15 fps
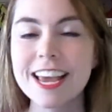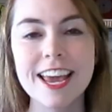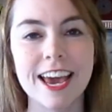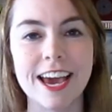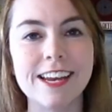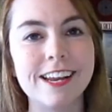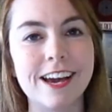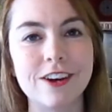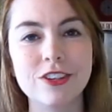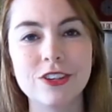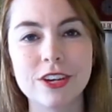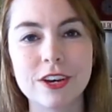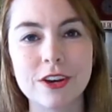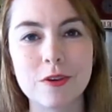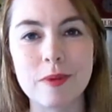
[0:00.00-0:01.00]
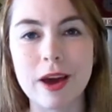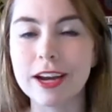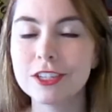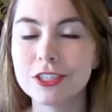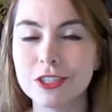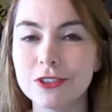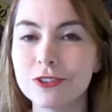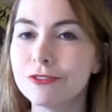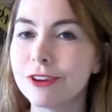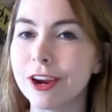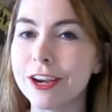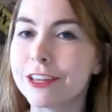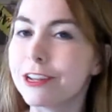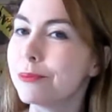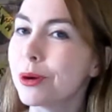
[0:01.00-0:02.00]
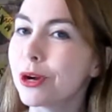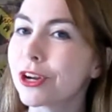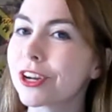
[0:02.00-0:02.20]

And now you can go back to writing your book.